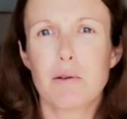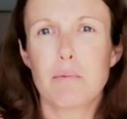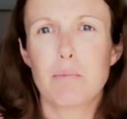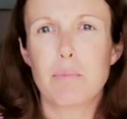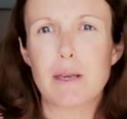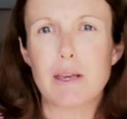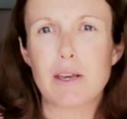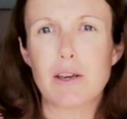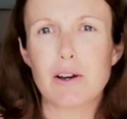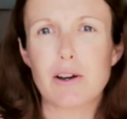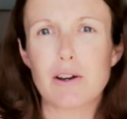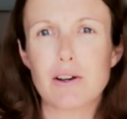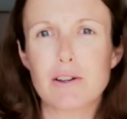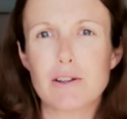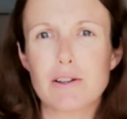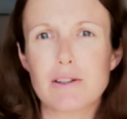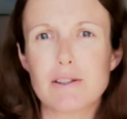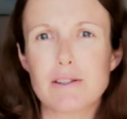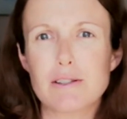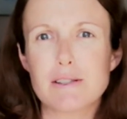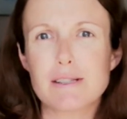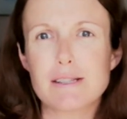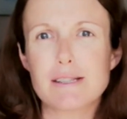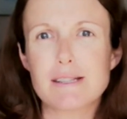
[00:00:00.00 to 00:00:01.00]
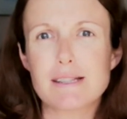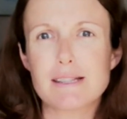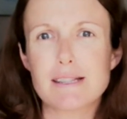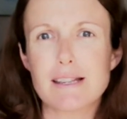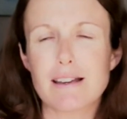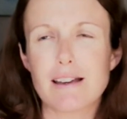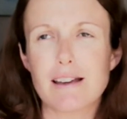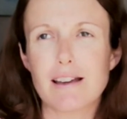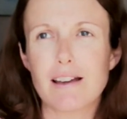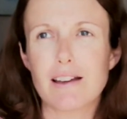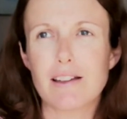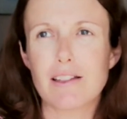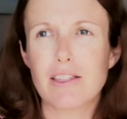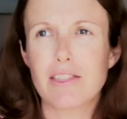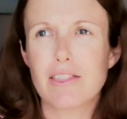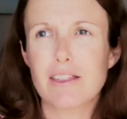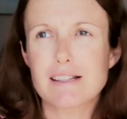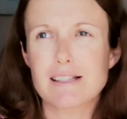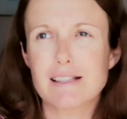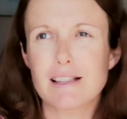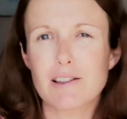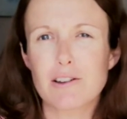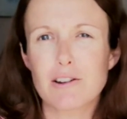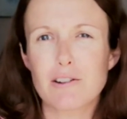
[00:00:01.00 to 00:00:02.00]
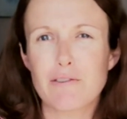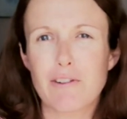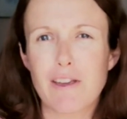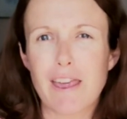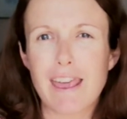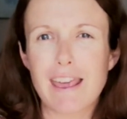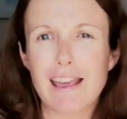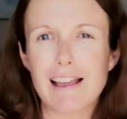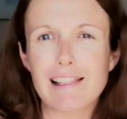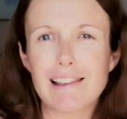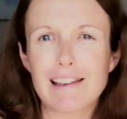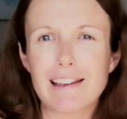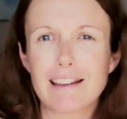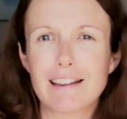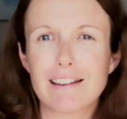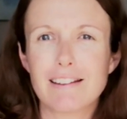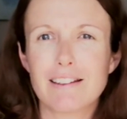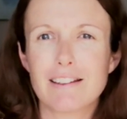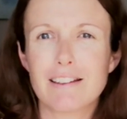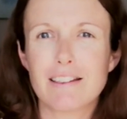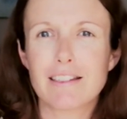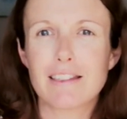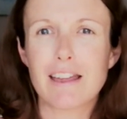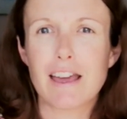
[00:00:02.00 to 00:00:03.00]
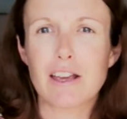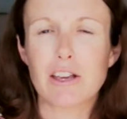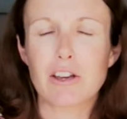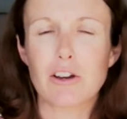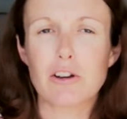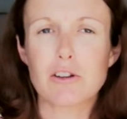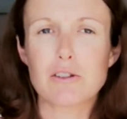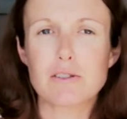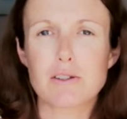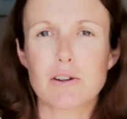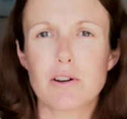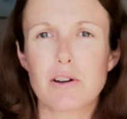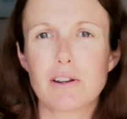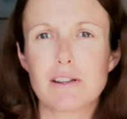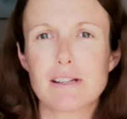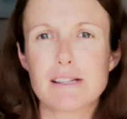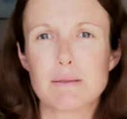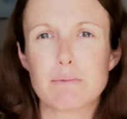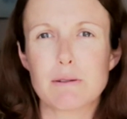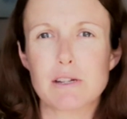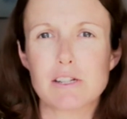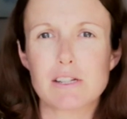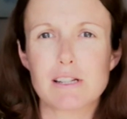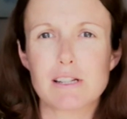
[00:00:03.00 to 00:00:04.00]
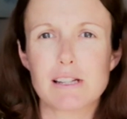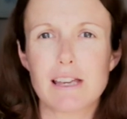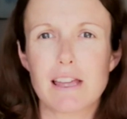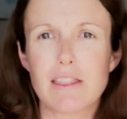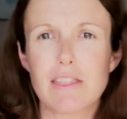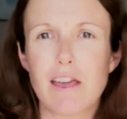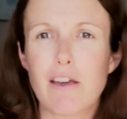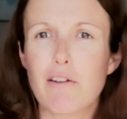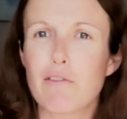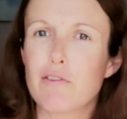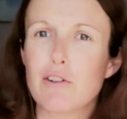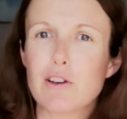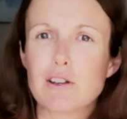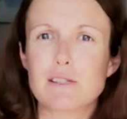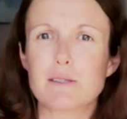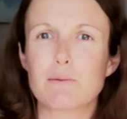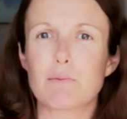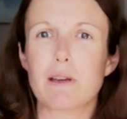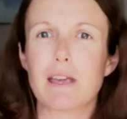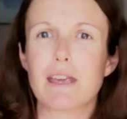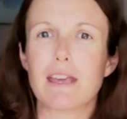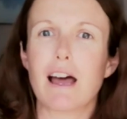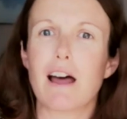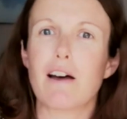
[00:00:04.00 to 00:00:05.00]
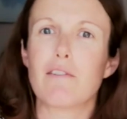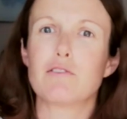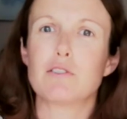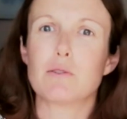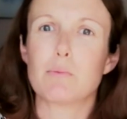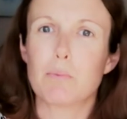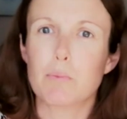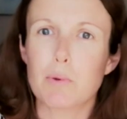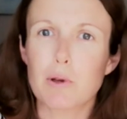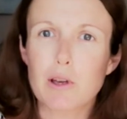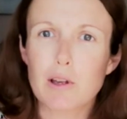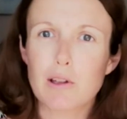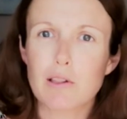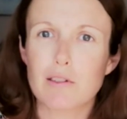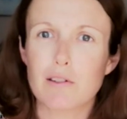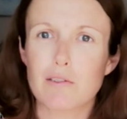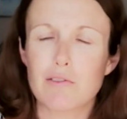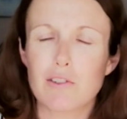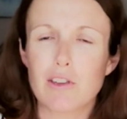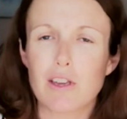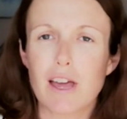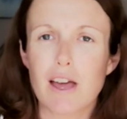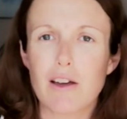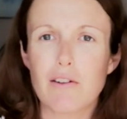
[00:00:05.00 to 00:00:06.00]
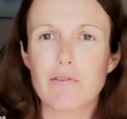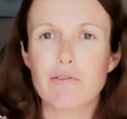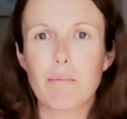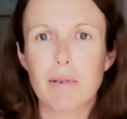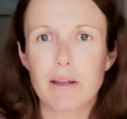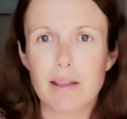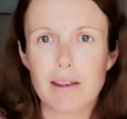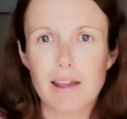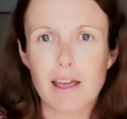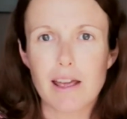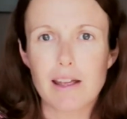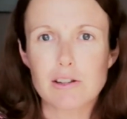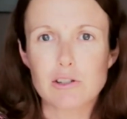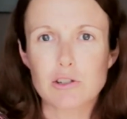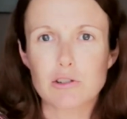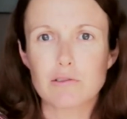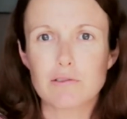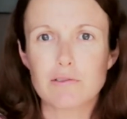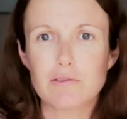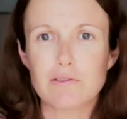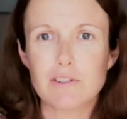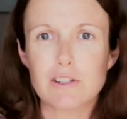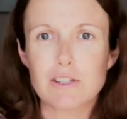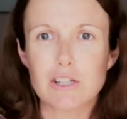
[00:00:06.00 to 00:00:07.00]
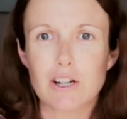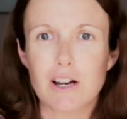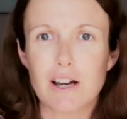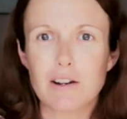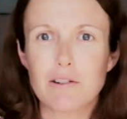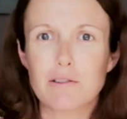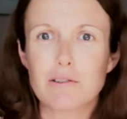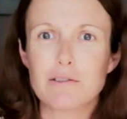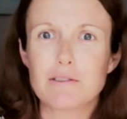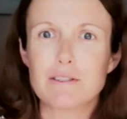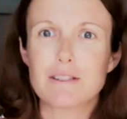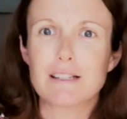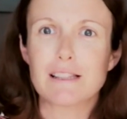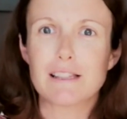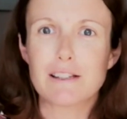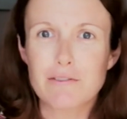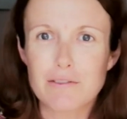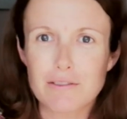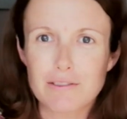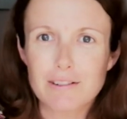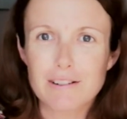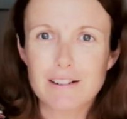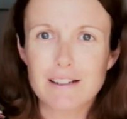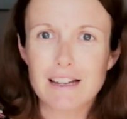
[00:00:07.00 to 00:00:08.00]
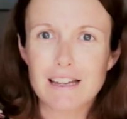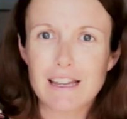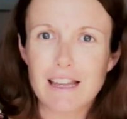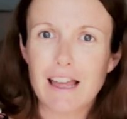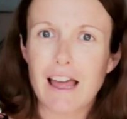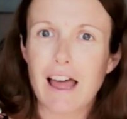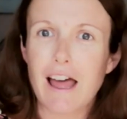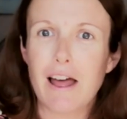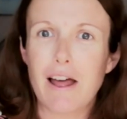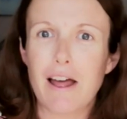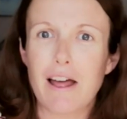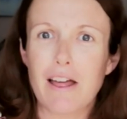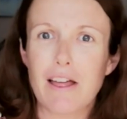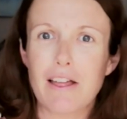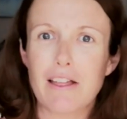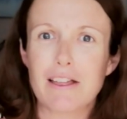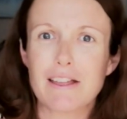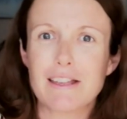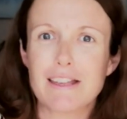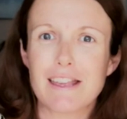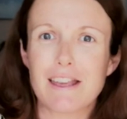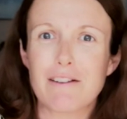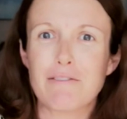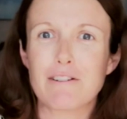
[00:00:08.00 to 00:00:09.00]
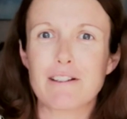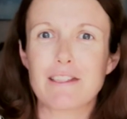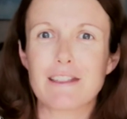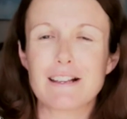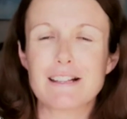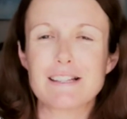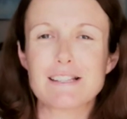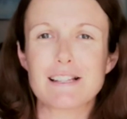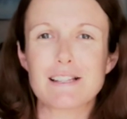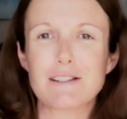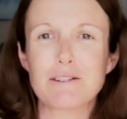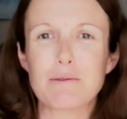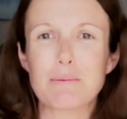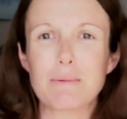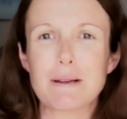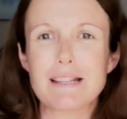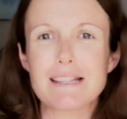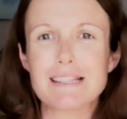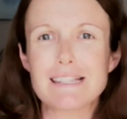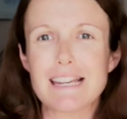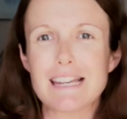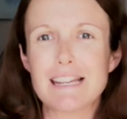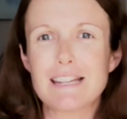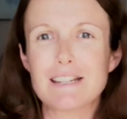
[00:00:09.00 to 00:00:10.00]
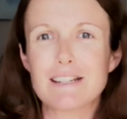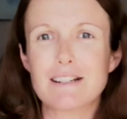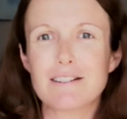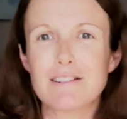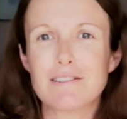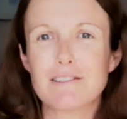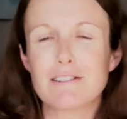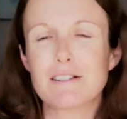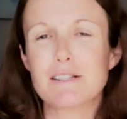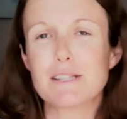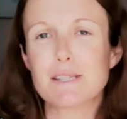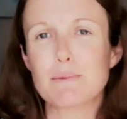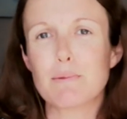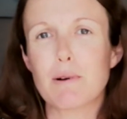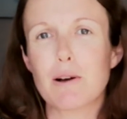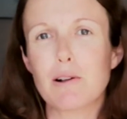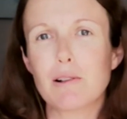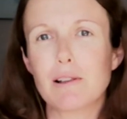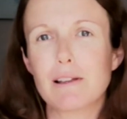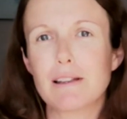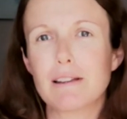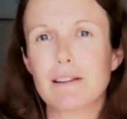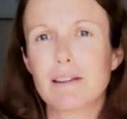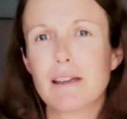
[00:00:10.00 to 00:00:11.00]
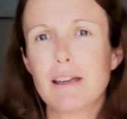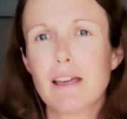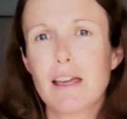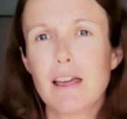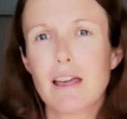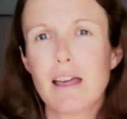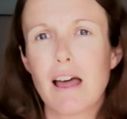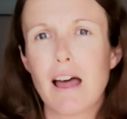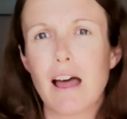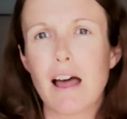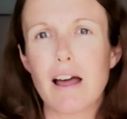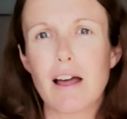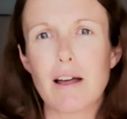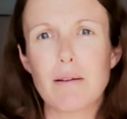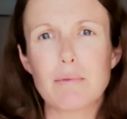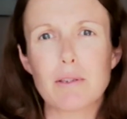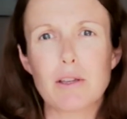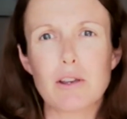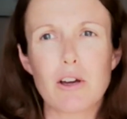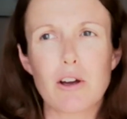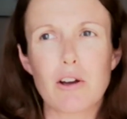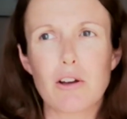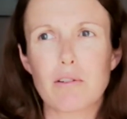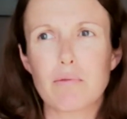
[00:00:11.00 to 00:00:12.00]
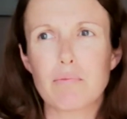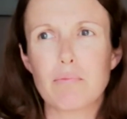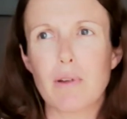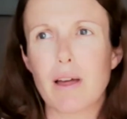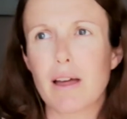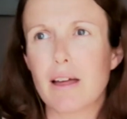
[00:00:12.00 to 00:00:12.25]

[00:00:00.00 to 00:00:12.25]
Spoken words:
because there's a lot of healing that goes on, especially in that first week after birth. If you have a natural vaginal delivery, everything's a little bit tender and swollen. You know,